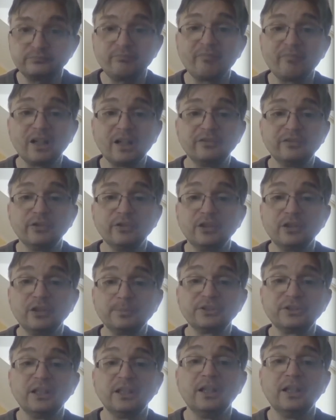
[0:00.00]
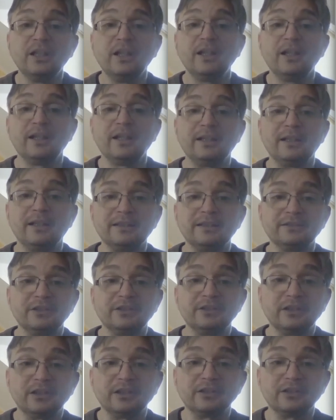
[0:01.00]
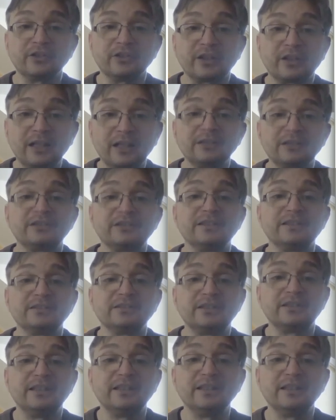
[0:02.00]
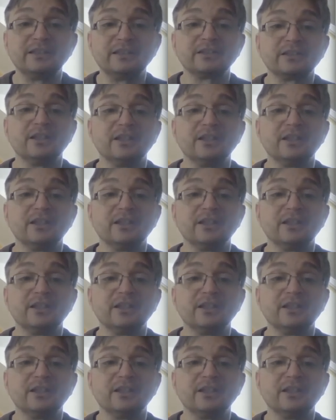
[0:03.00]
forms, and the coloring here